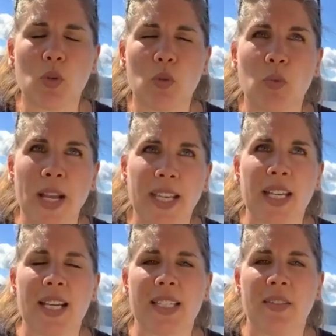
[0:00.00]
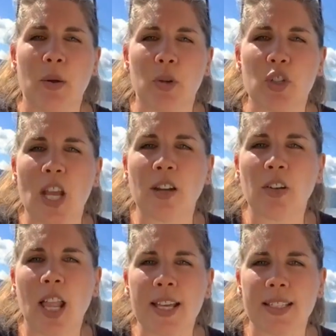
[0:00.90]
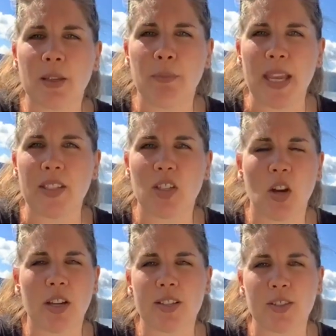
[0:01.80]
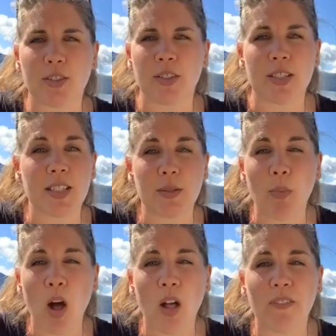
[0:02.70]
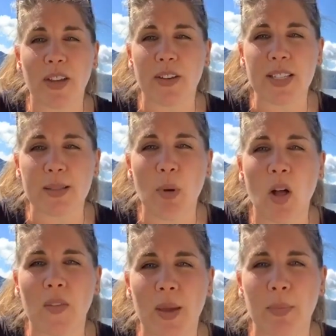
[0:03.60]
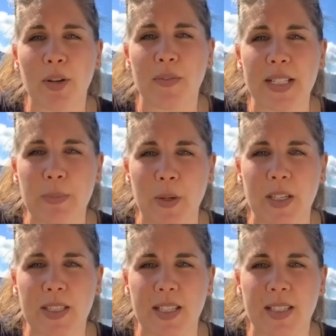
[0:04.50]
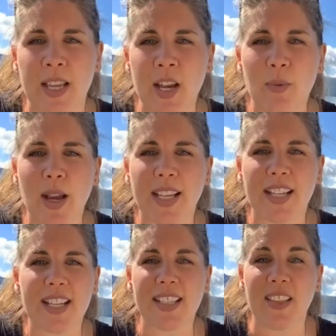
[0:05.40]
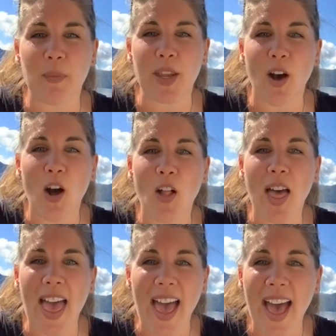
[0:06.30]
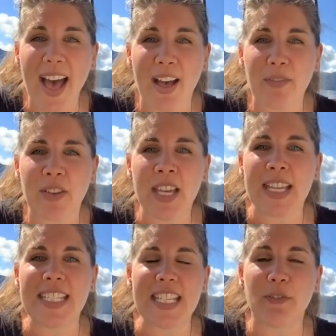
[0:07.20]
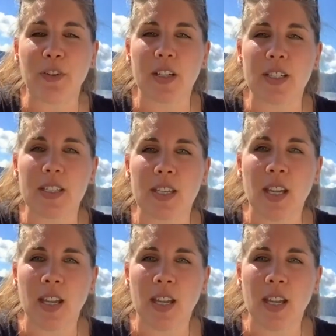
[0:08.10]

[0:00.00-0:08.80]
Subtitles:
recognizing that we're generalizing based on a certain very small number of experiences, recognizing that we all have different